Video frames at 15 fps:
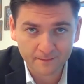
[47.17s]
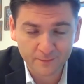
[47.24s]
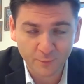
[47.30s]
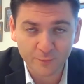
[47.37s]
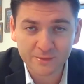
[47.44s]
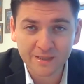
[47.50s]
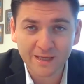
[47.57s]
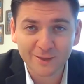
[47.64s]

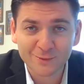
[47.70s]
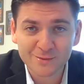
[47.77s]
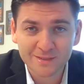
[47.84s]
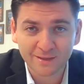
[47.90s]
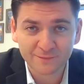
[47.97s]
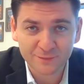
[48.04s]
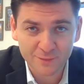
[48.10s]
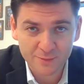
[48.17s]
Don't take
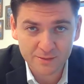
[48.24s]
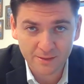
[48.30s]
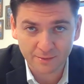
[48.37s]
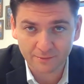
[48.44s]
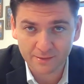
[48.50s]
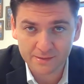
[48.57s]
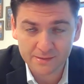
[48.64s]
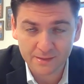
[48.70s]
yourself too
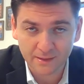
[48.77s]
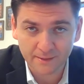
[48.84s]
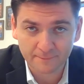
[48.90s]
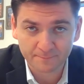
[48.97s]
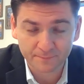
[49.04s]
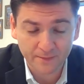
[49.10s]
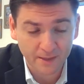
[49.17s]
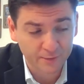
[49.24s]
seriously,
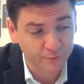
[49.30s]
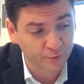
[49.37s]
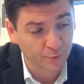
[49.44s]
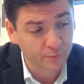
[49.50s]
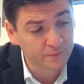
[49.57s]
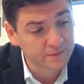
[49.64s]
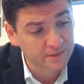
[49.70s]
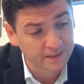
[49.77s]
and
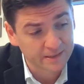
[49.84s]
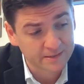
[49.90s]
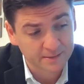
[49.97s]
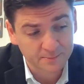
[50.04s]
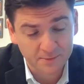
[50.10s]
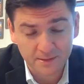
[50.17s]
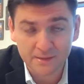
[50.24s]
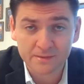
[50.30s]
don't take
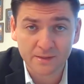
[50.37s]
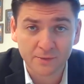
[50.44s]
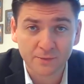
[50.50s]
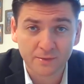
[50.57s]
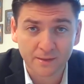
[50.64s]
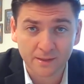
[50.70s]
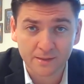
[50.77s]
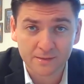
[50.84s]
some of these other
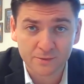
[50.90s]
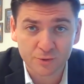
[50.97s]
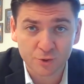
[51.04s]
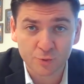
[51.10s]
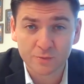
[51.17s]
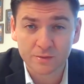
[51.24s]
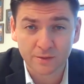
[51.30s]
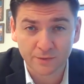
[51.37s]
things
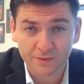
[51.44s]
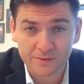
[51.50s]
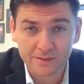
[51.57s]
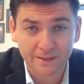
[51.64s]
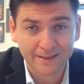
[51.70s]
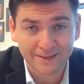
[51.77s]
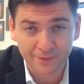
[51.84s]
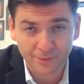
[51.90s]
too
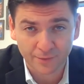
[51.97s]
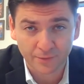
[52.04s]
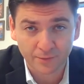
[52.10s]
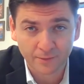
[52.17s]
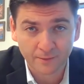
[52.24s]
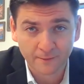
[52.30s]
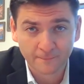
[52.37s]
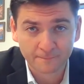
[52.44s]
seriously either.
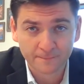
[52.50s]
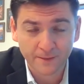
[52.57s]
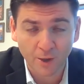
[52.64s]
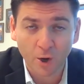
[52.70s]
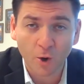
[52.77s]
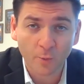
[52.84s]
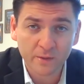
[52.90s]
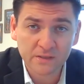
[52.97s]
They
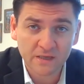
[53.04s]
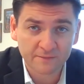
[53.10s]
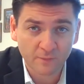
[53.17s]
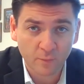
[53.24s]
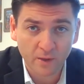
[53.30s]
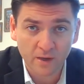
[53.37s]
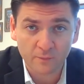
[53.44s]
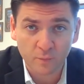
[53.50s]
always have a
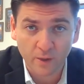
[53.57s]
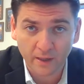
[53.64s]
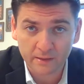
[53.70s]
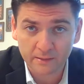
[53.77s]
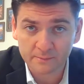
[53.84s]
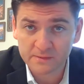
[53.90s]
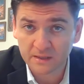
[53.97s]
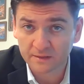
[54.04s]
way of
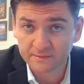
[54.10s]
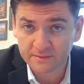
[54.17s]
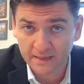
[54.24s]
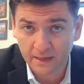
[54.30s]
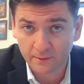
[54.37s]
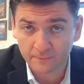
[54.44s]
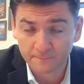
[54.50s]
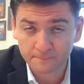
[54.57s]
working themselves
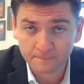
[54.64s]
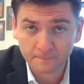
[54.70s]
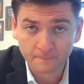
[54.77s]
out.